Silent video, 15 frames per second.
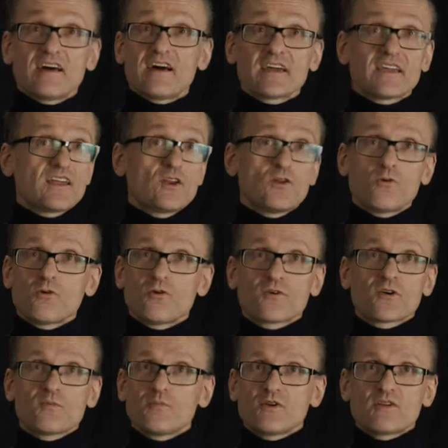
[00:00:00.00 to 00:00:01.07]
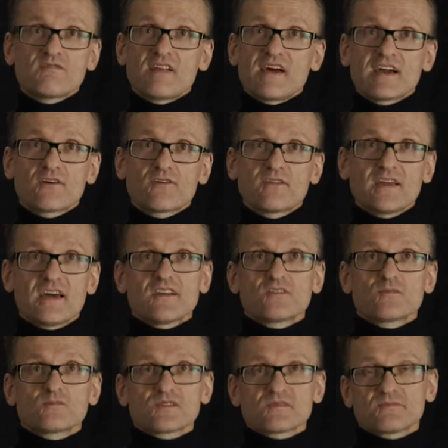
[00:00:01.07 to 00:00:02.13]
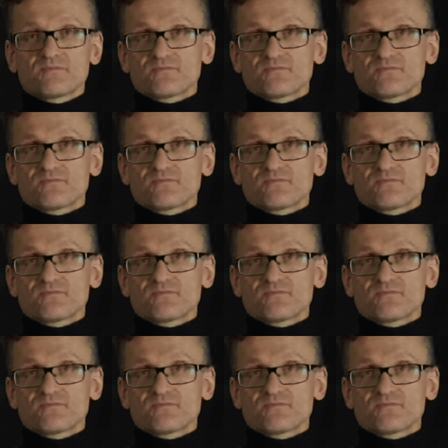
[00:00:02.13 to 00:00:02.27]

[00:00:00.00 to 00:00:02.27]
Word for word: I can no longer put a flag on the atoms.